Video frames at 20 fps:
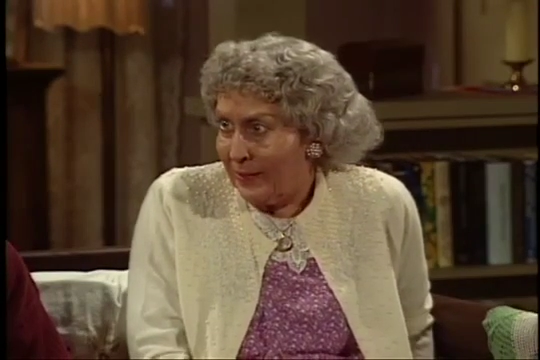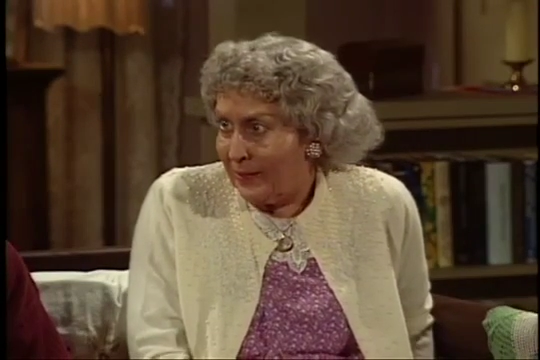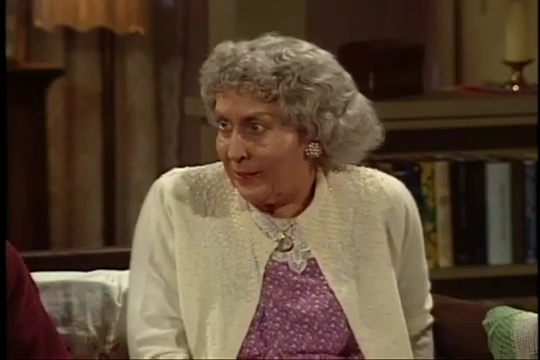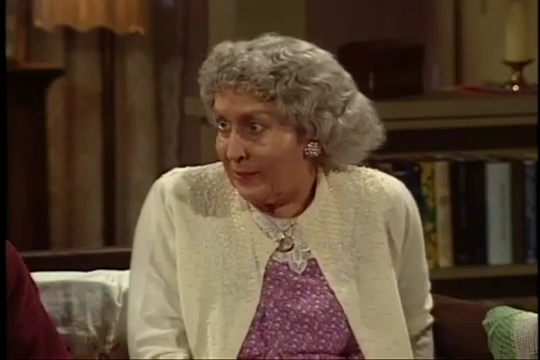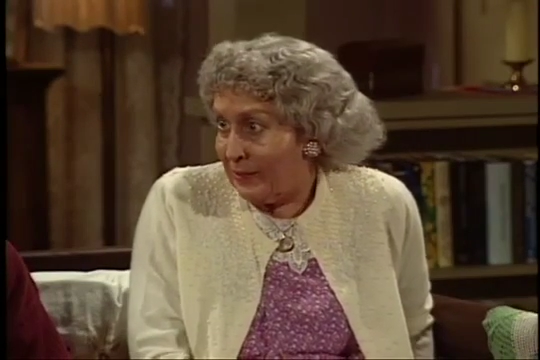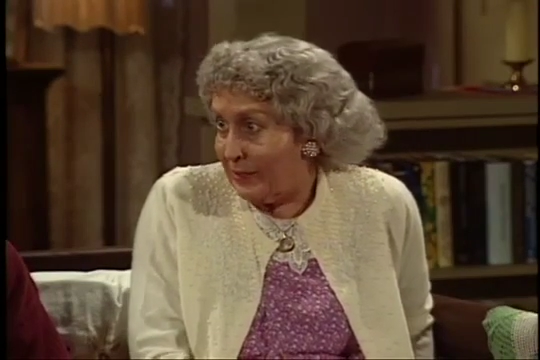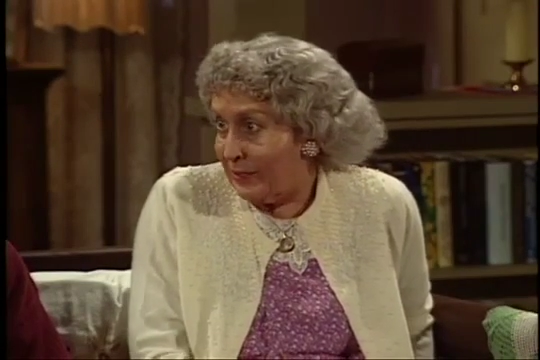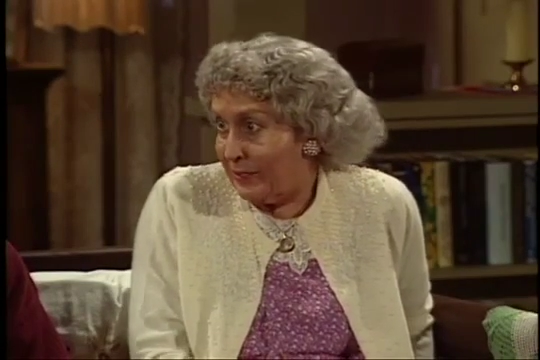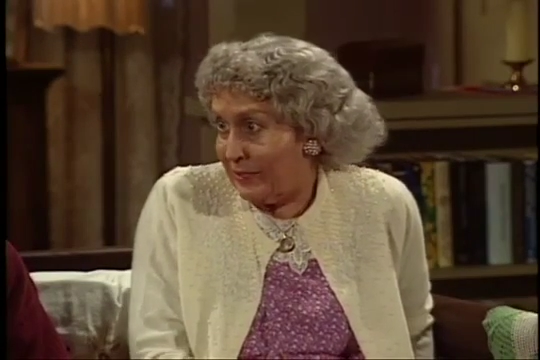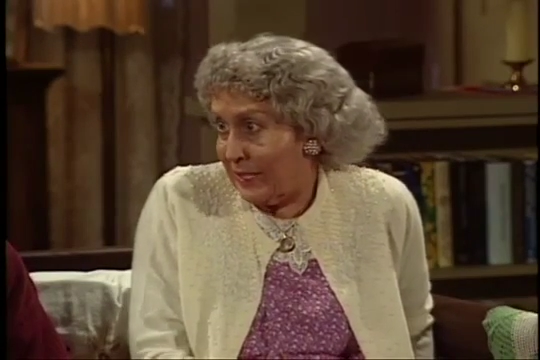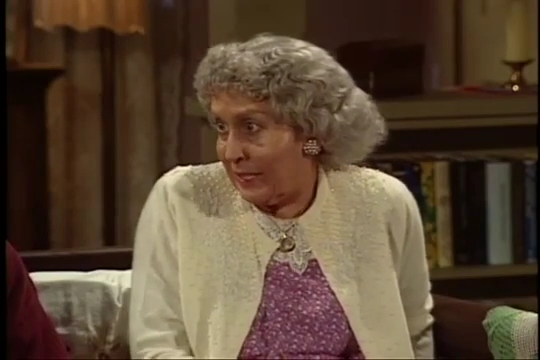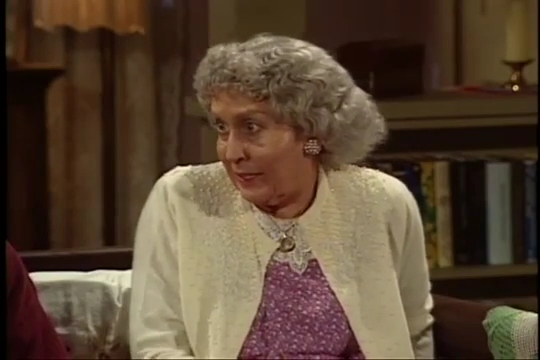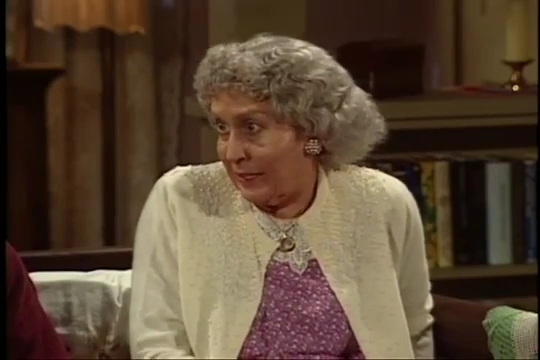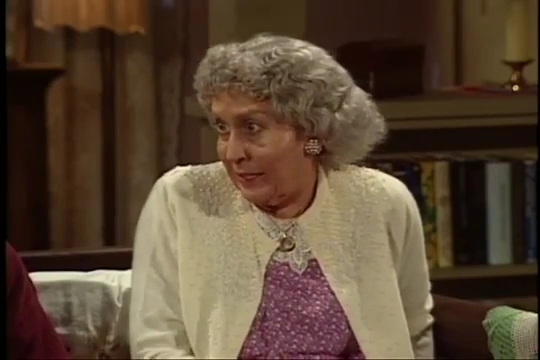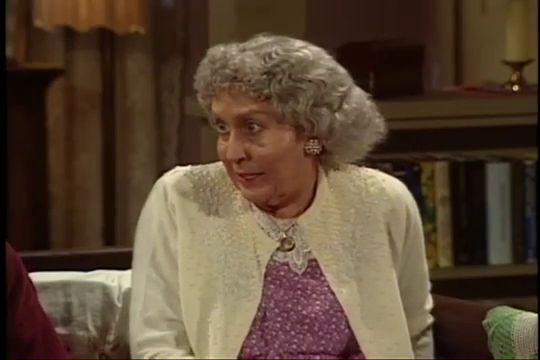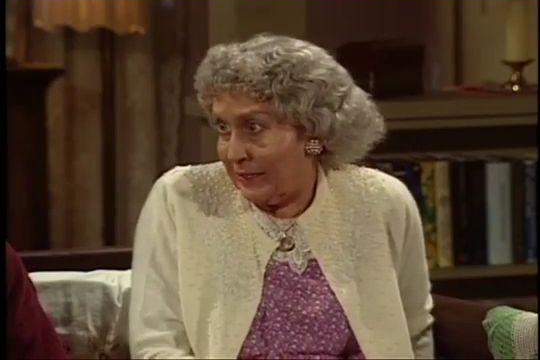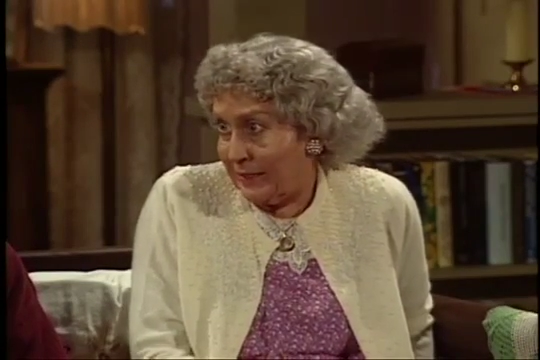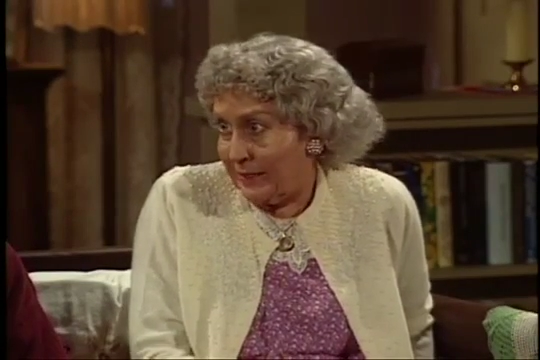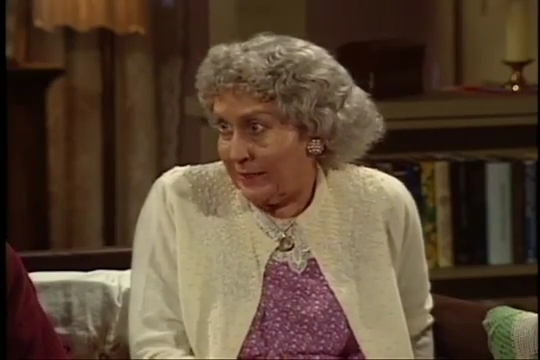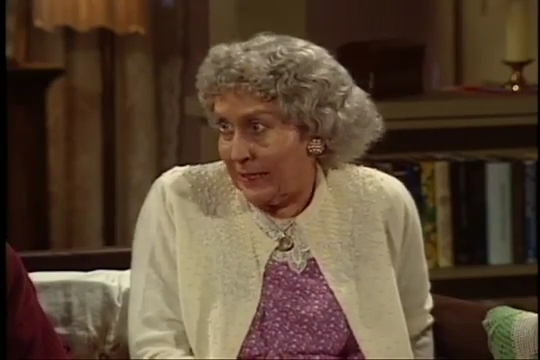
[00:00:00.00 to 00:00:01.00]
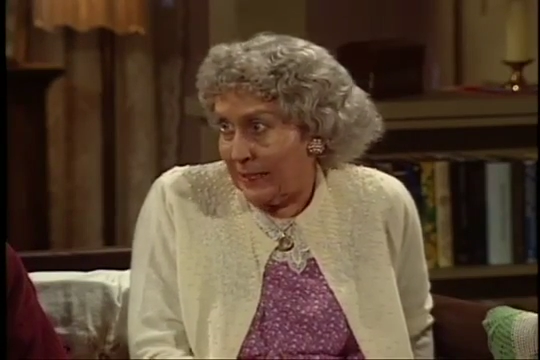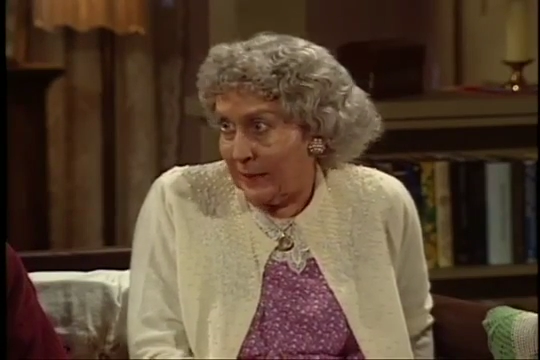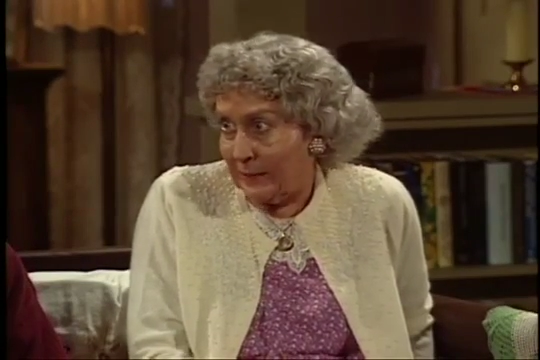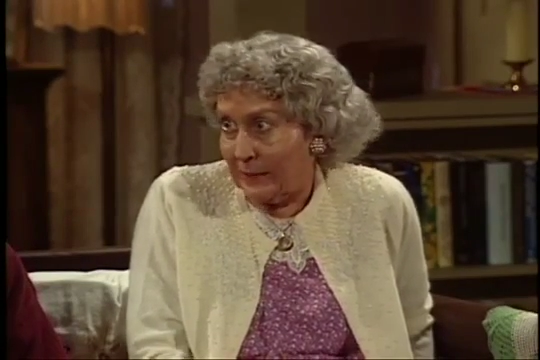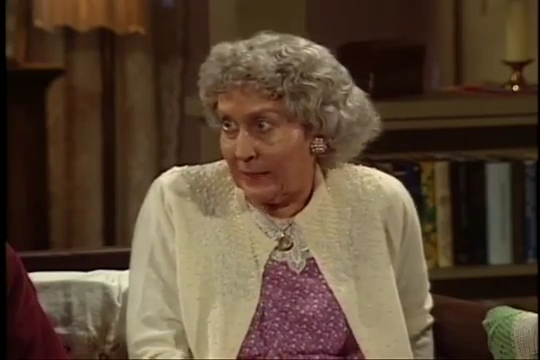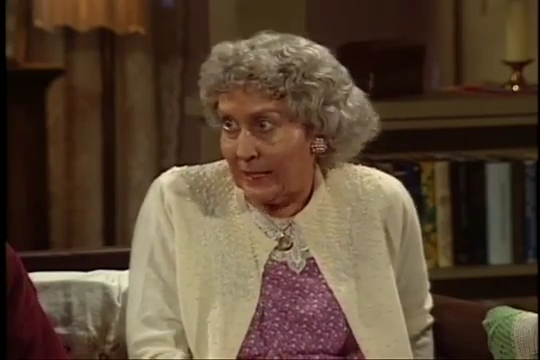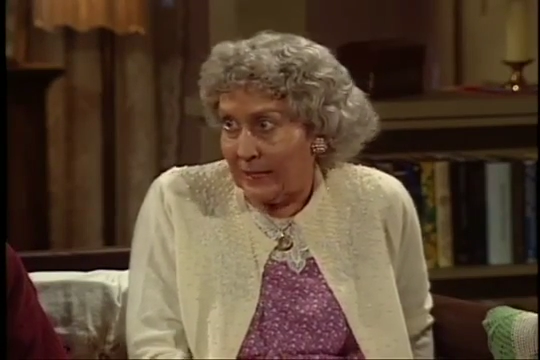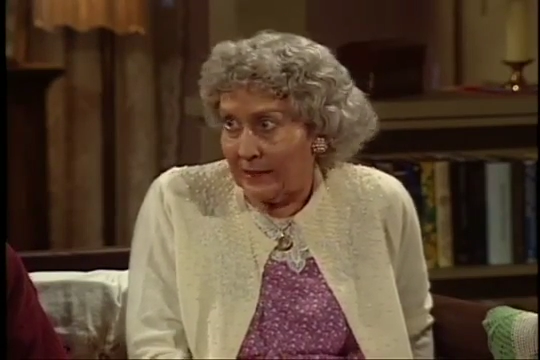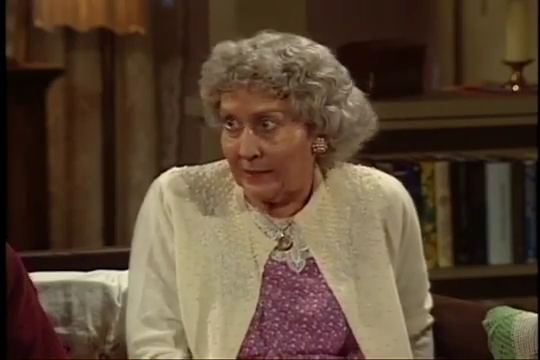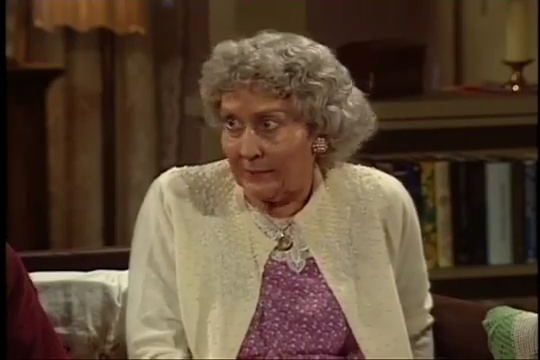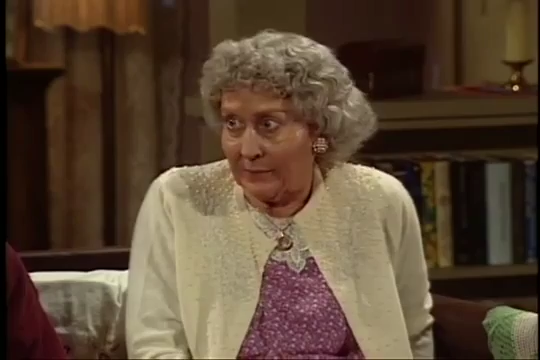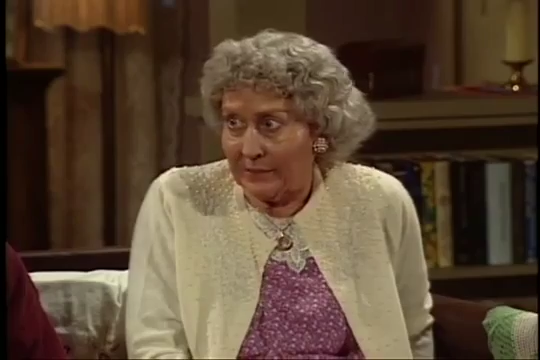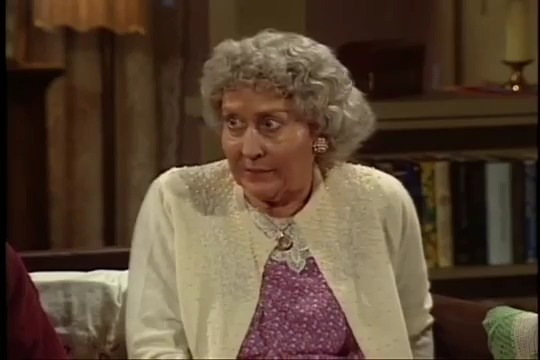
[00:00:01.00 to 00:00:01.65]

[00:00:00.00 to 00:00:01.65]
You're starting to sound like a